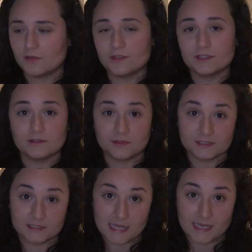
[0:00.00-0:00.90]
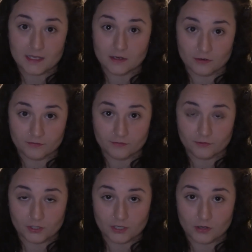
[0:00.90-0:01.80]
the state, of,
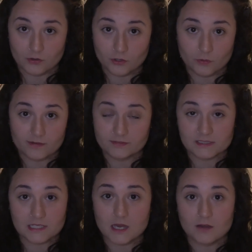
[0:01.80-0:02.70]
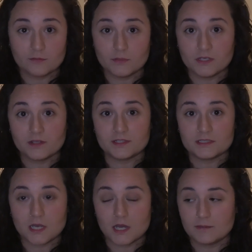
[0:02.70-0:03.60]
whoever's in government at the
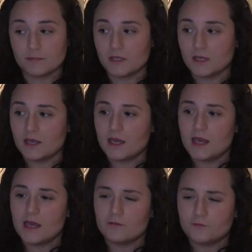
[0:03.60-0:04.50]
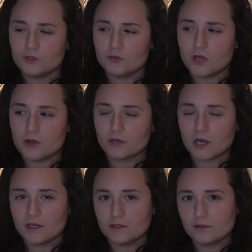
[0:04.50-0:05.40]
time, if you don't
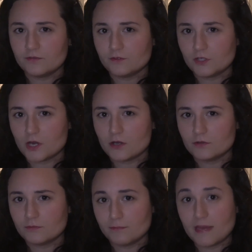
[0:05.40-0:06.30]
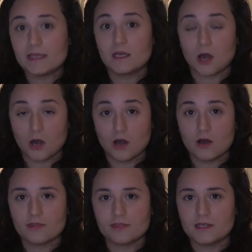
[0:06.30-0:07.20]
kind of, make
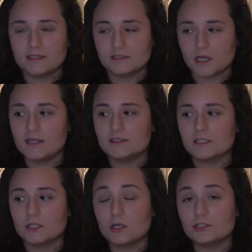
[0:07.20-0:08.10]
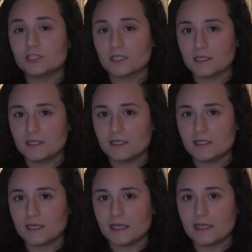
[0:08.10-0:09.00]
art that is
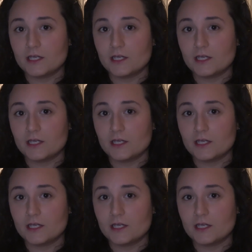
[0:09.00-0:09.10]
ideologically in